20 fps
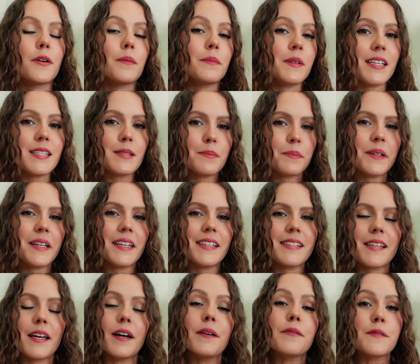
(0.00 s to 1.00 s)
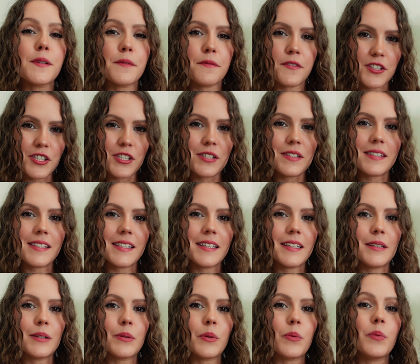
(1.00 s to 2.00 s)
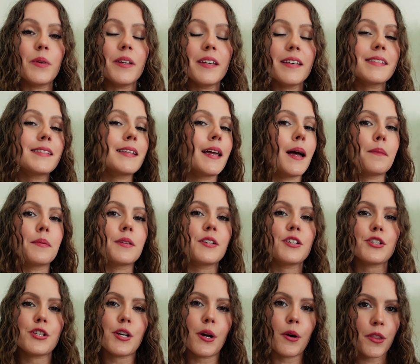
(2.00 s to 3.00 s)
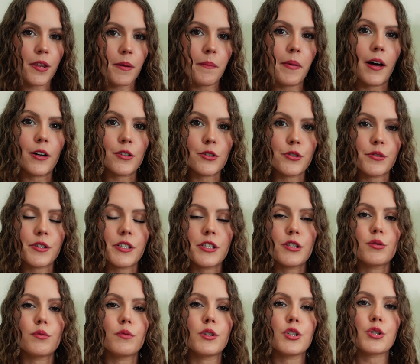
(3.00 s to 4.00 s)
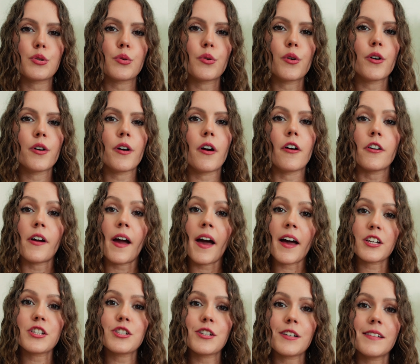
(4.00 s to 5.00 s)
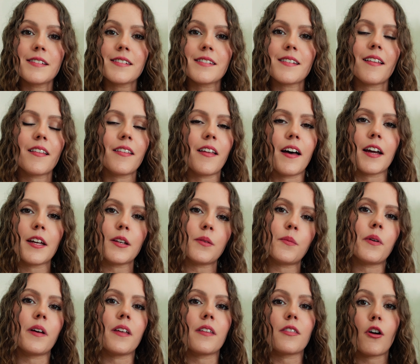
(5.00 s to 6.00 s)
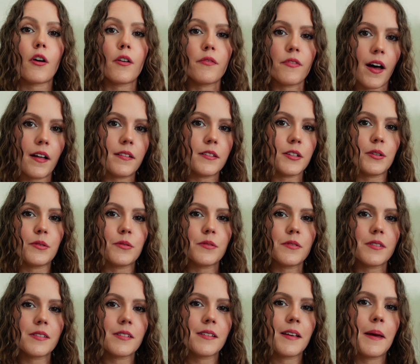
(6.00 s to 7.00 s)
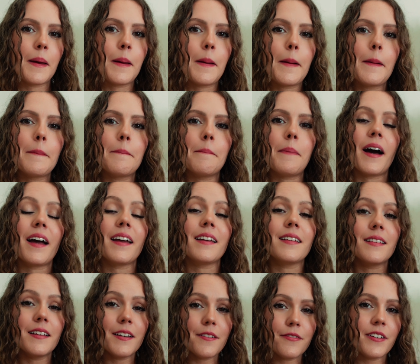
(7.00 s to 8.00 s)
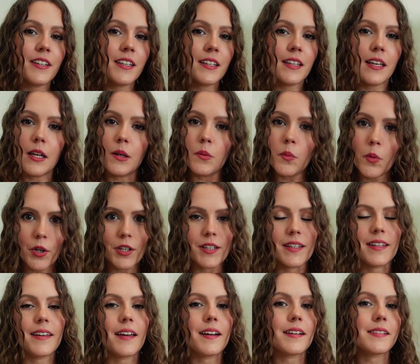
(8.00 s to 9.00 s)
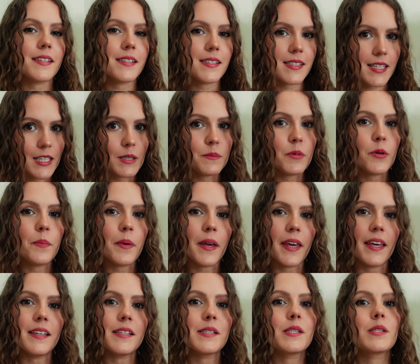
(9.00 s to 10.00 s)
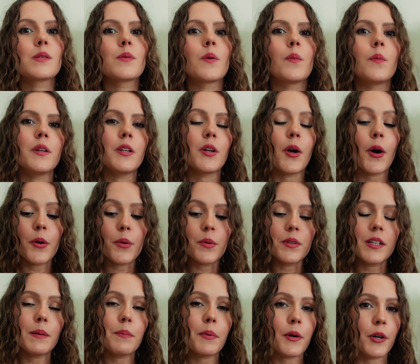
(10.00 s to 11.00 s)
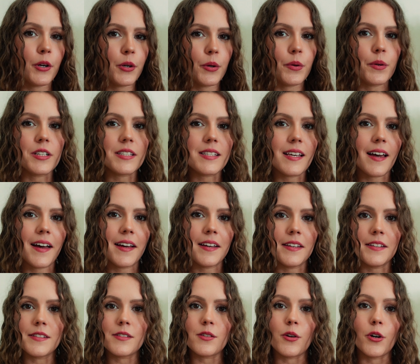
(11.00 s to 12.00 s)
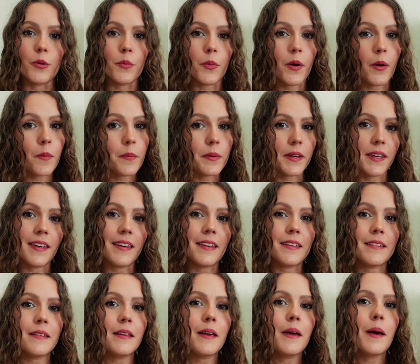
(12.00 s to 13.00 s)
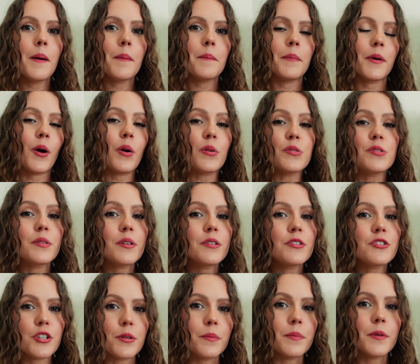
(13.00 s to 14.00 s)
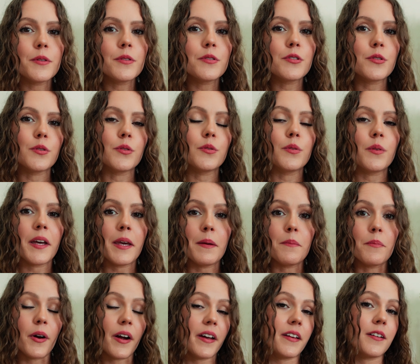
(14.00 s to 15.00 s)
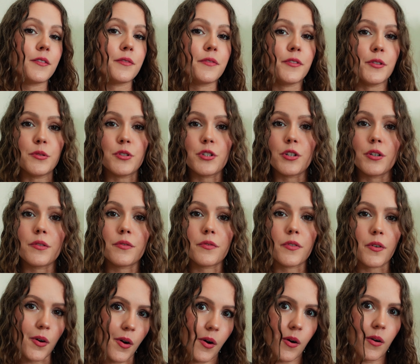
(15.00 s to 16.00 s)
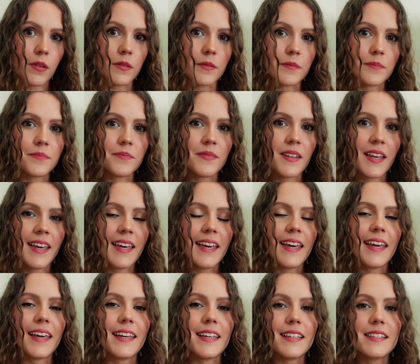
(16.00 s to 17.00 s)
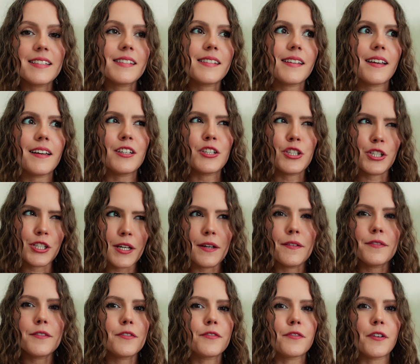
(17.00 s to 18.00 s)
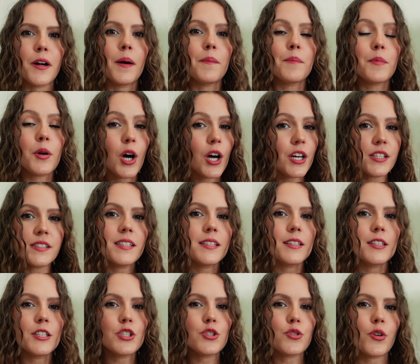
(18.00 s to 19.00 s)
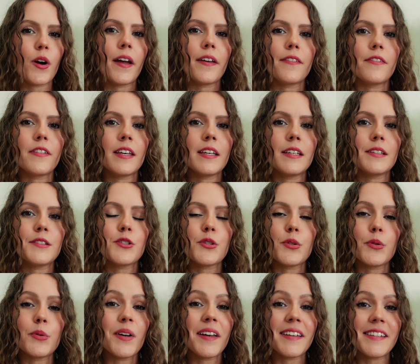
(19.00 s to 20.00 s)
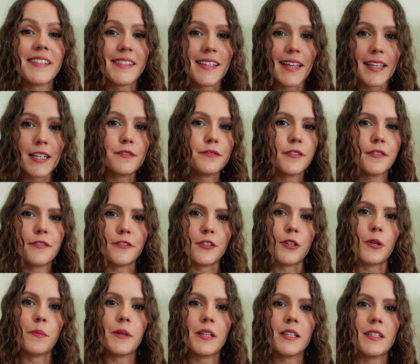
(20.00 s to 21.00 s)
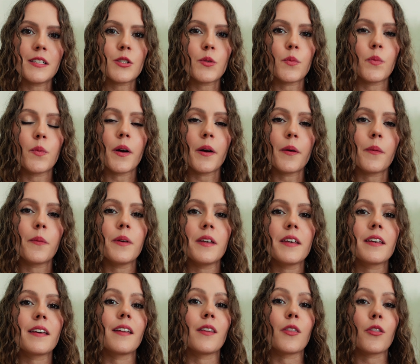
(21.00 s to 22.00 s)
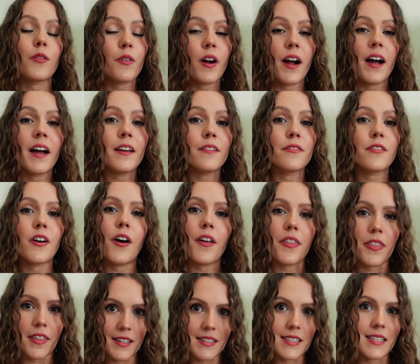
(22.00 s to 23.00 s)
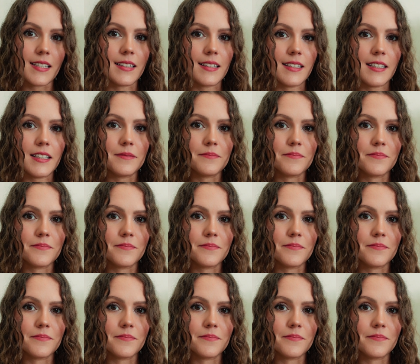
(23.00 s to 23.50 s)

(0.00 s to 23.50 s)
From this place of sufficiency, we establish healthy boundaries to ensure our actions align with our values. By living and working at a sustainable pace, we not only prioritize our well-being, but also contribute to a brighter future for all. It's a shift from constantly striving to a state of fulfillment where we can thrive authentically.